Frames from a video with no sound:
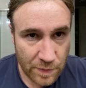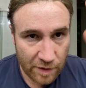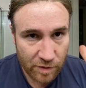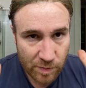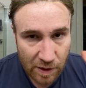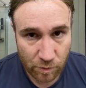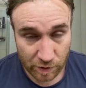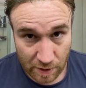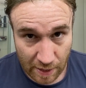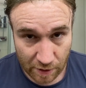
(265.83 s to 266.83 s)
even me
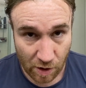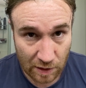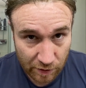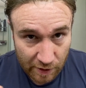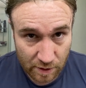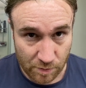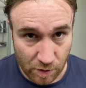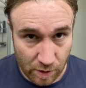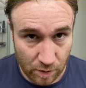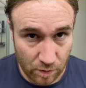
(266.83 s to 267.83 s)
with the naked eye looking in the
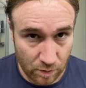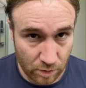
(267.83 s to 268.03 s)
mirror,